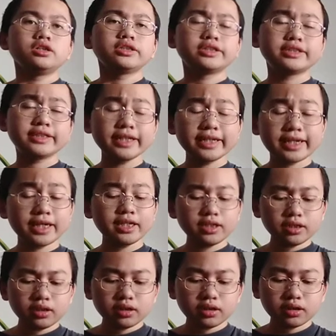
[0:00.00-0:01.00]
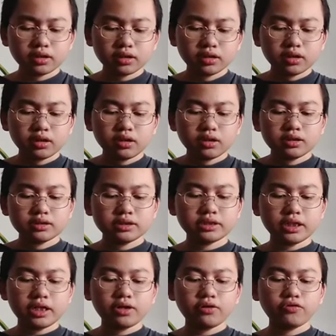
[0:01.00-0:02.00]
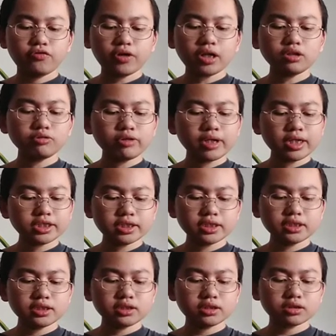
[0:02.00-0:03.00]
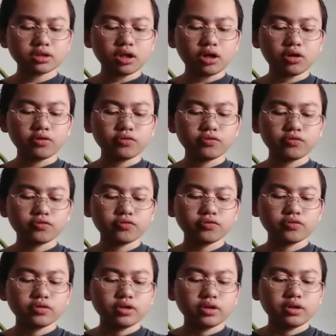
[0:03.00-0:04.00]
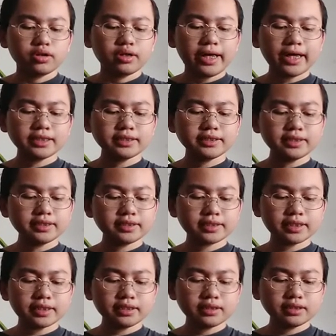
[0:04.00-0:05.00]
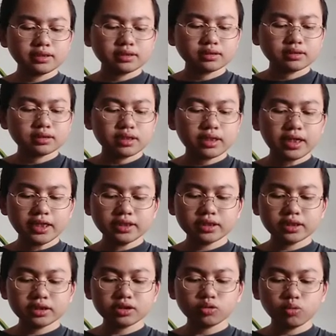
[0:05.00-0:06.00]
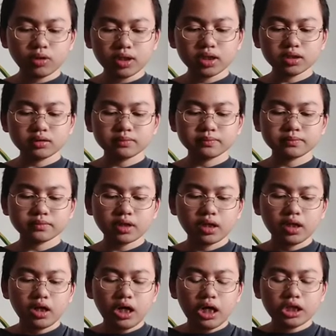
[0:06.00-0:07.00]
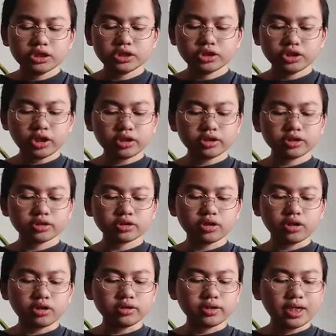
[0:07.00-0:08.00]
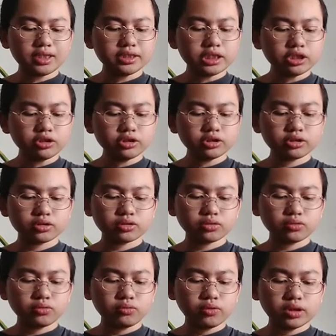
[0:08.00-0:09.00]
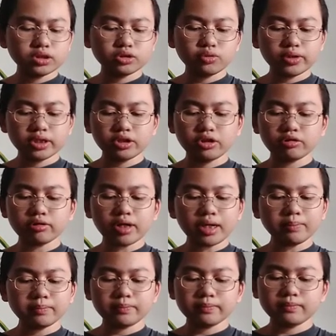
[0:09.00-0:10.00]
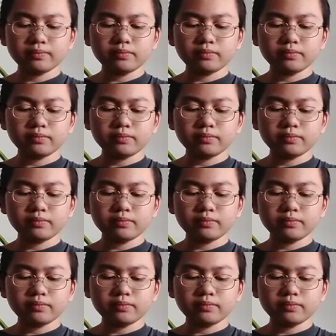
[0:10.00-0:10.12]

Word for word: seeking the valuations of existence in this world. Thoughts on adulthood when you will grow up